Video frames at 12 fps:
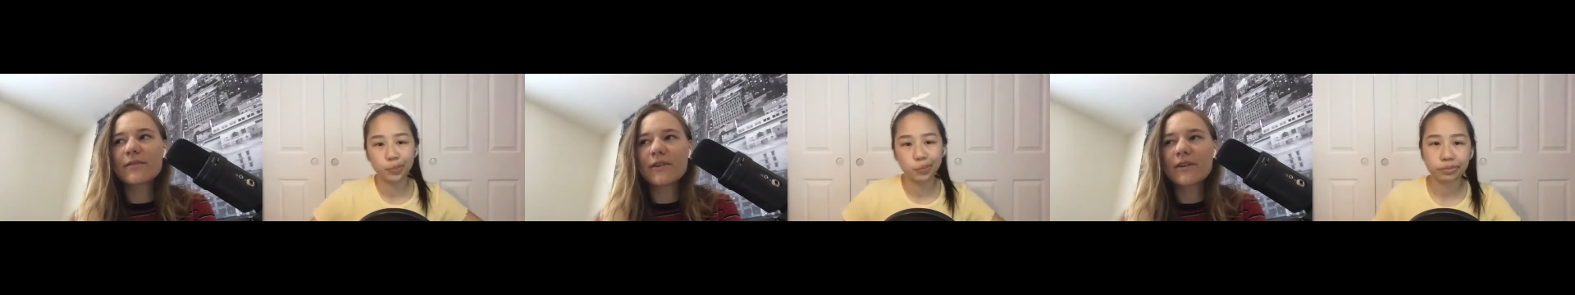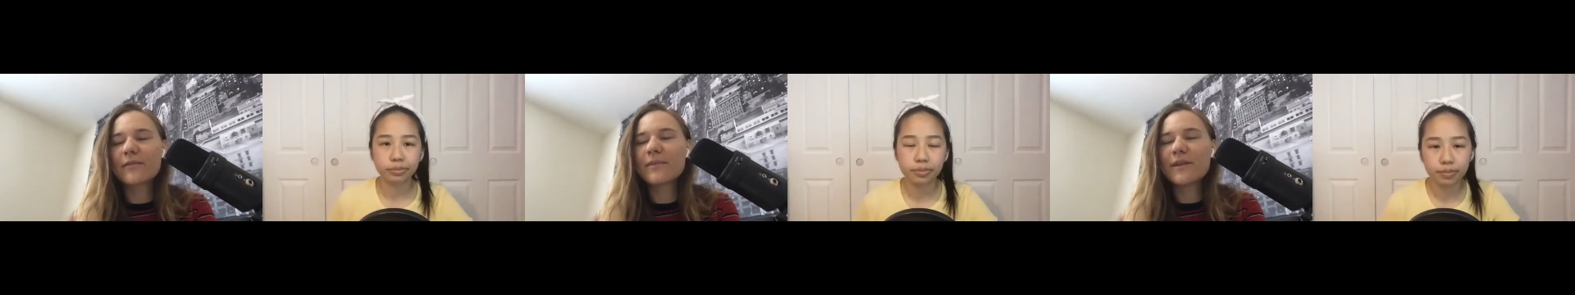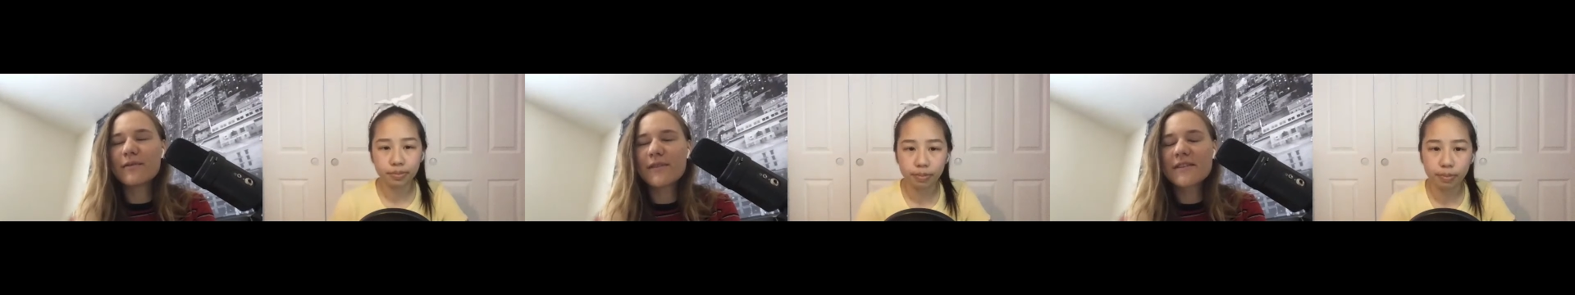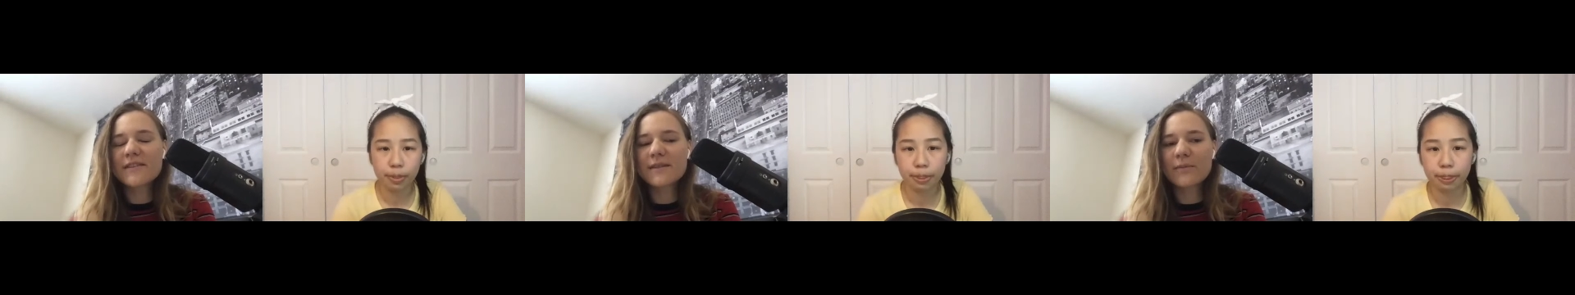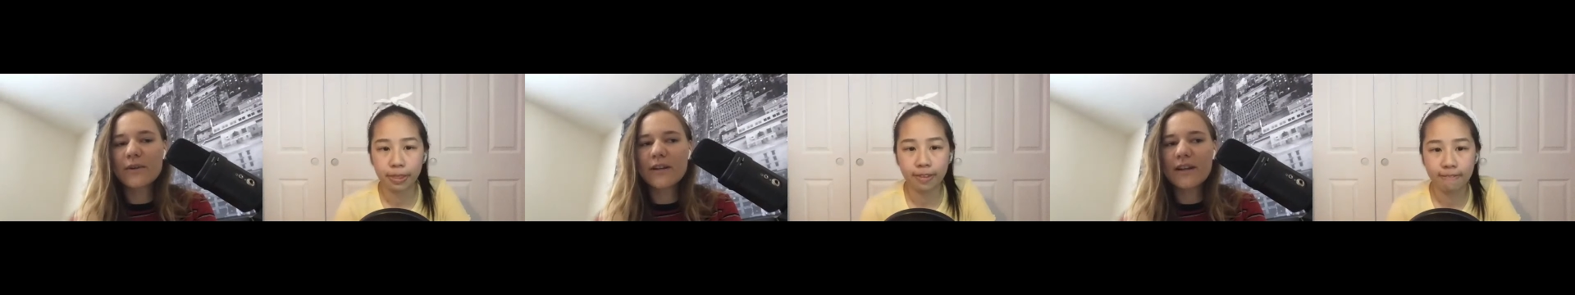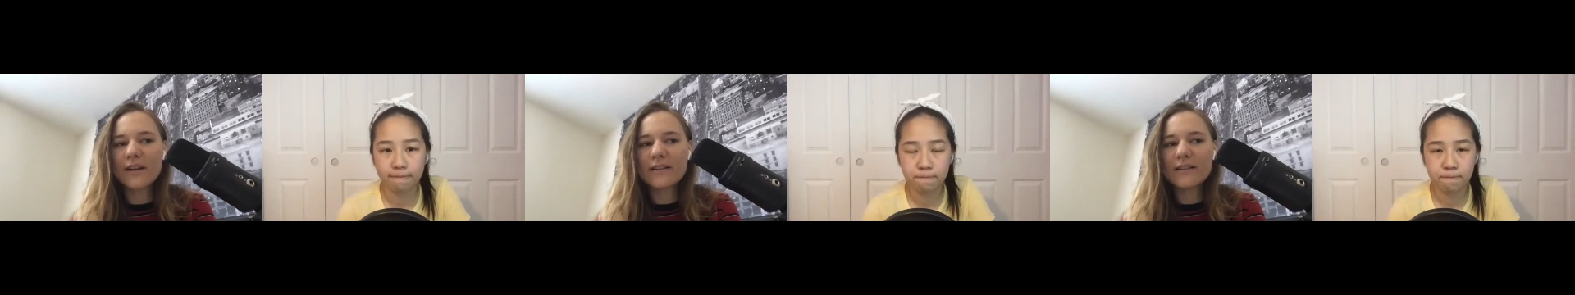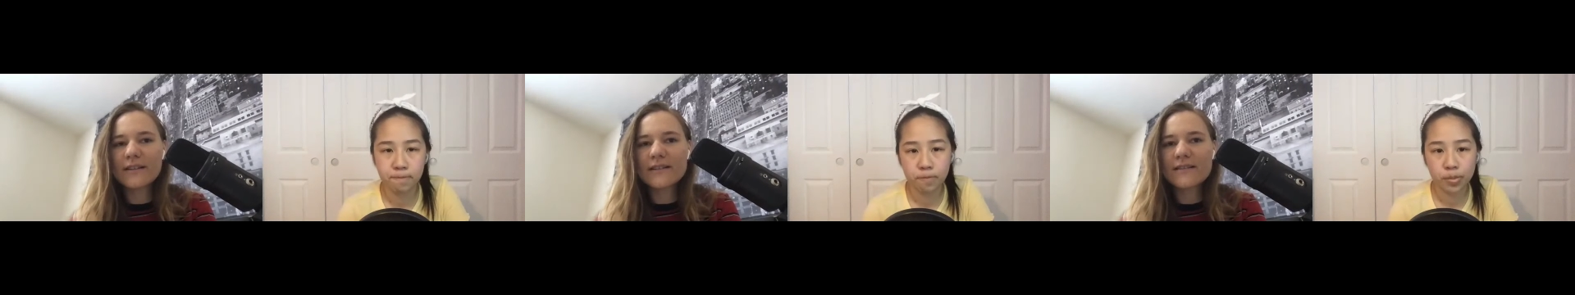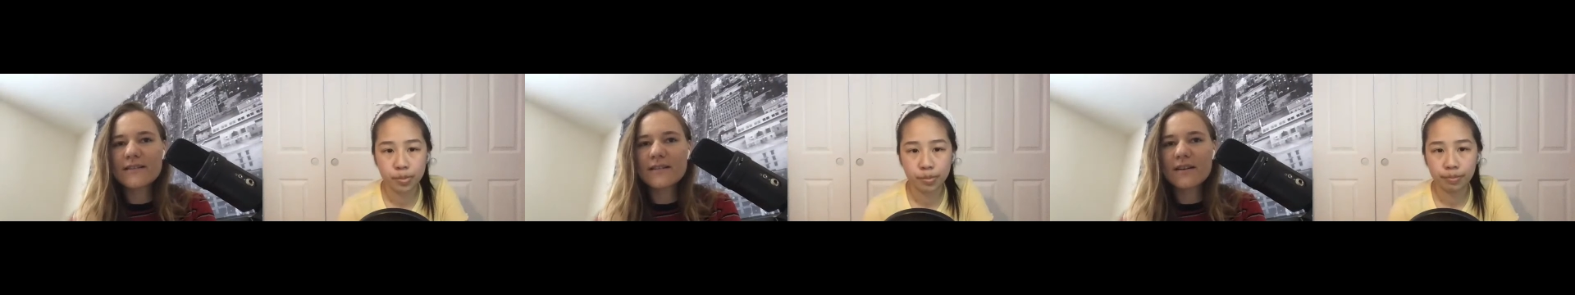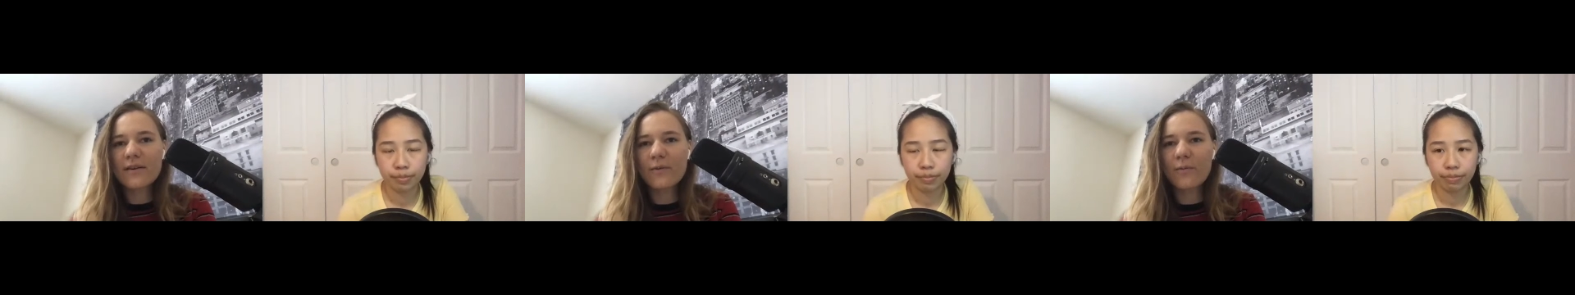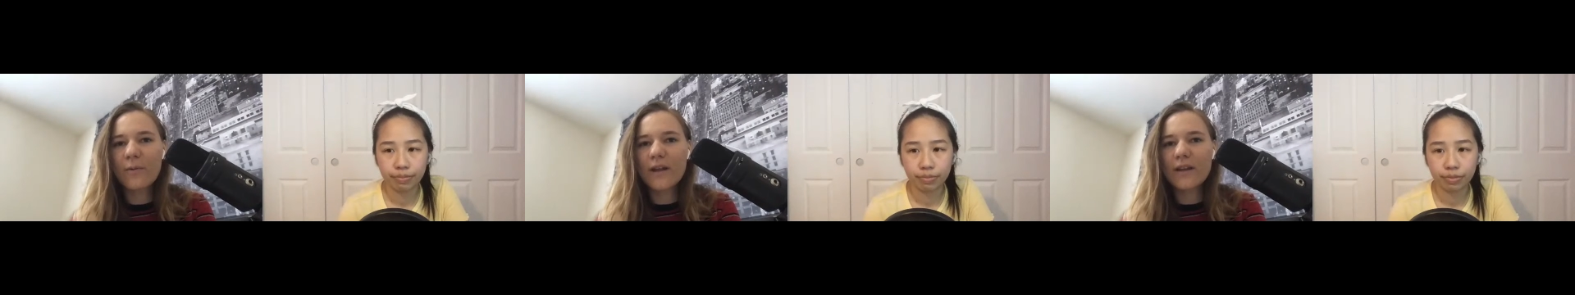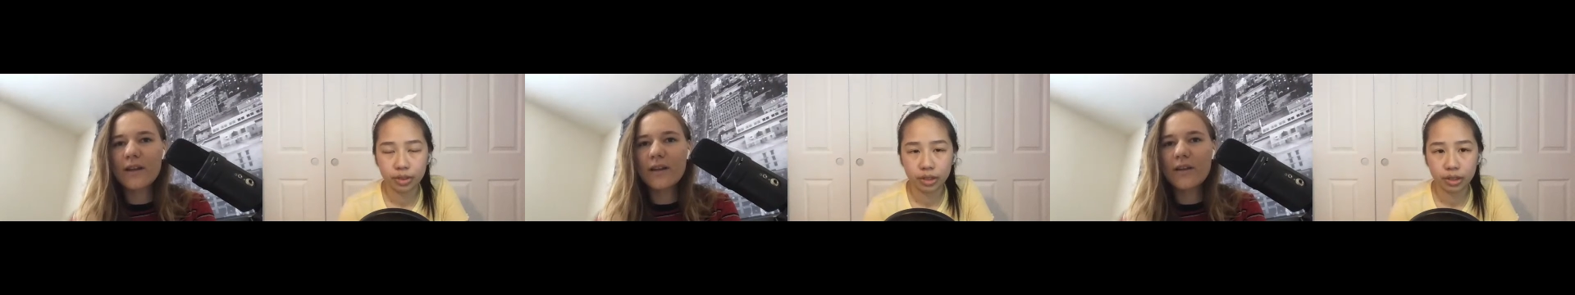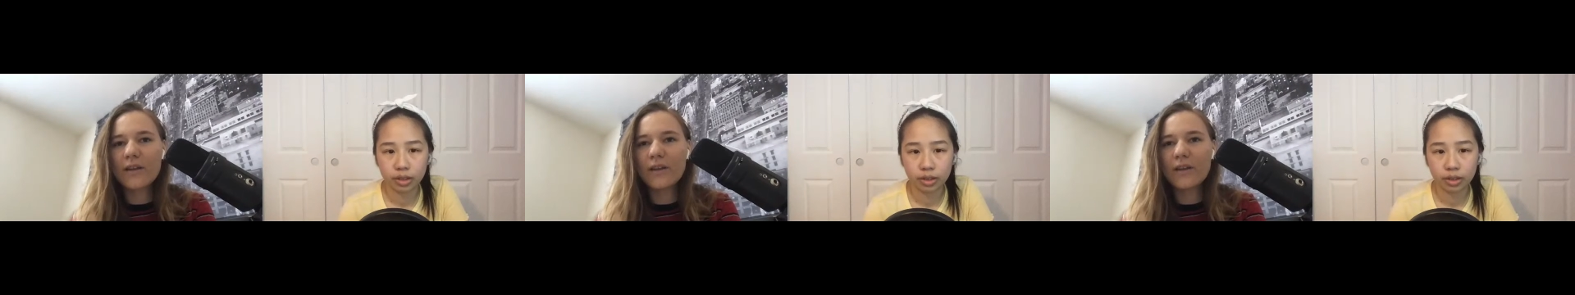Speaker 1: or compete with someone else when